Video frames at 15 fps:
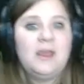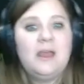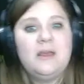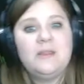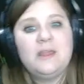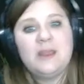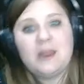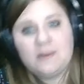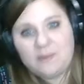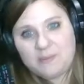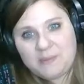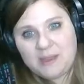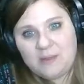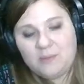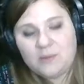And then I
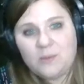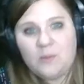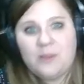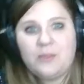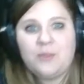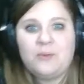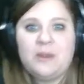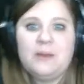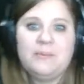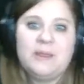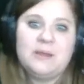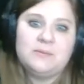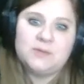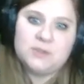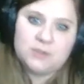repeat with 1, 3, and it
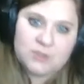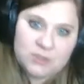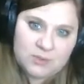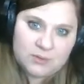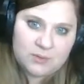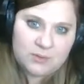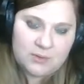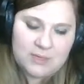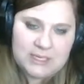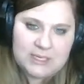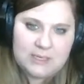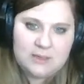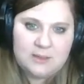becomes 2, 3.